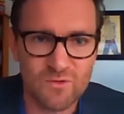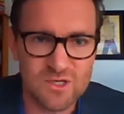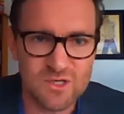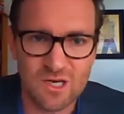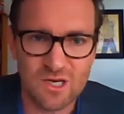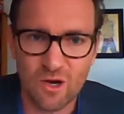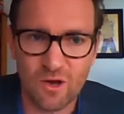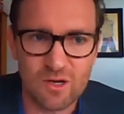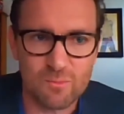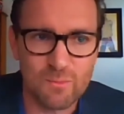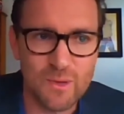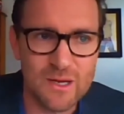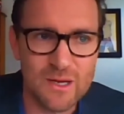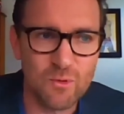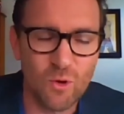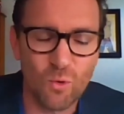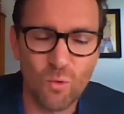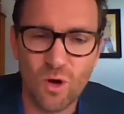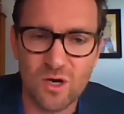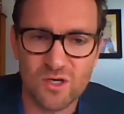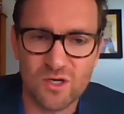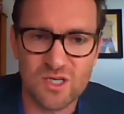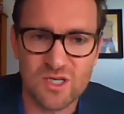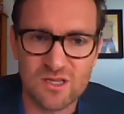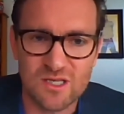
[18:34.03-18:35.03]
Obviously a lot of
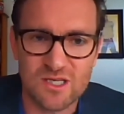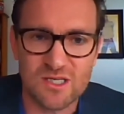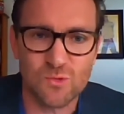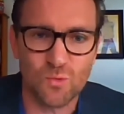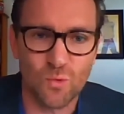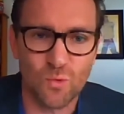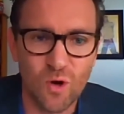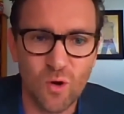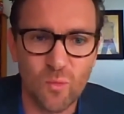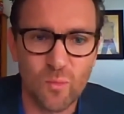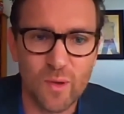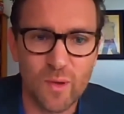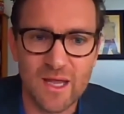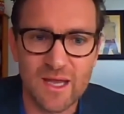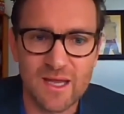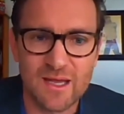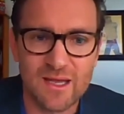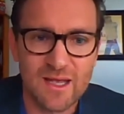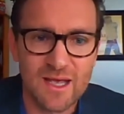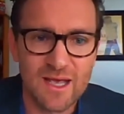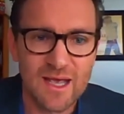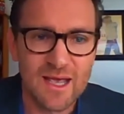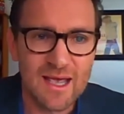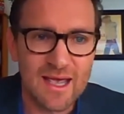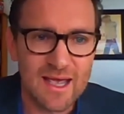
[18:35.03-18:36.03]
people watching this will
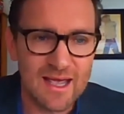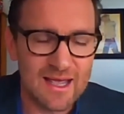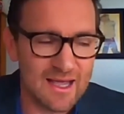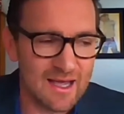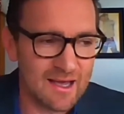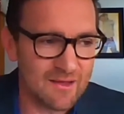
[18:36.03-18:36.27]
be